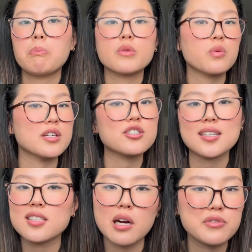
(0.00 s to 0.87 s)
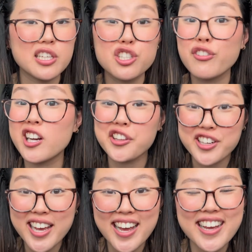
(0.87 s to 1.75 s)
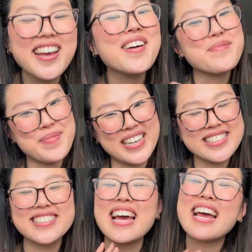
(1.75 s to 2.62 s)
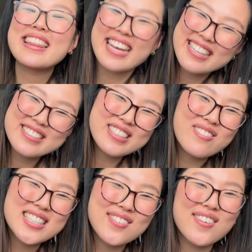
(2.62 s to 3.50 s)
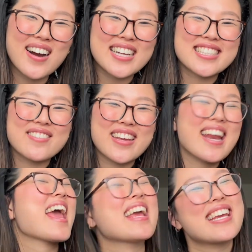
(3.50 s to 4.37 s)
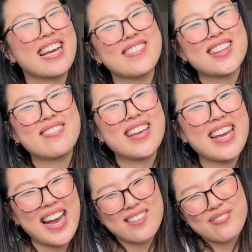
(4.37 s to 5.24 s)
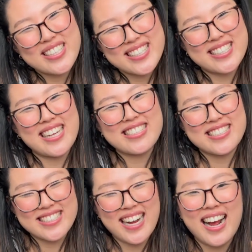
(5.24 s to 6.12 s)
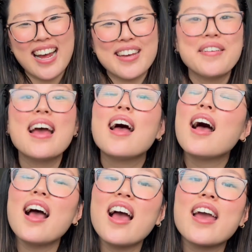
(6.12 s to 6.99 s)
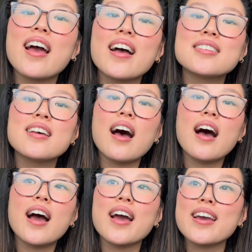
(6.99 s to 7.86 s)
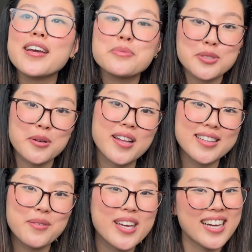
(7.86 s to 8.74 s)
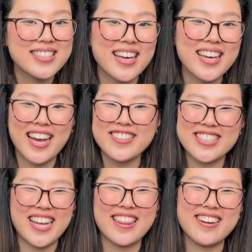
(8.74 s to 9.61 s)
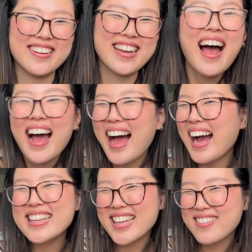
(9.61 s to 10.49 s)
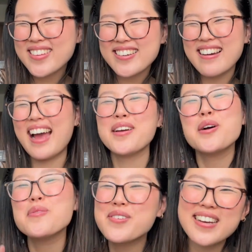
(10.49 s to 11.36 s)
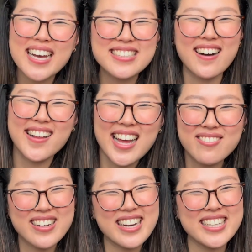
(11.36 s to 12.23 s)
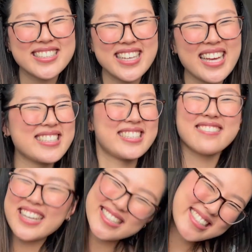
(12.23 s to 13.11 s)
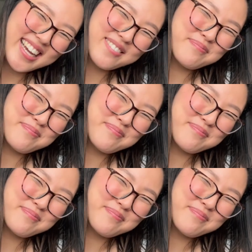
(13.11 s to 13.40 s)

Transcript: which that's a conversation for another day. But thank you so much for watching me and hanging out with me. I appreciate your time, and I am so glad that we got to hang out together. I love you. I hope you guys all have a great day. See you next time.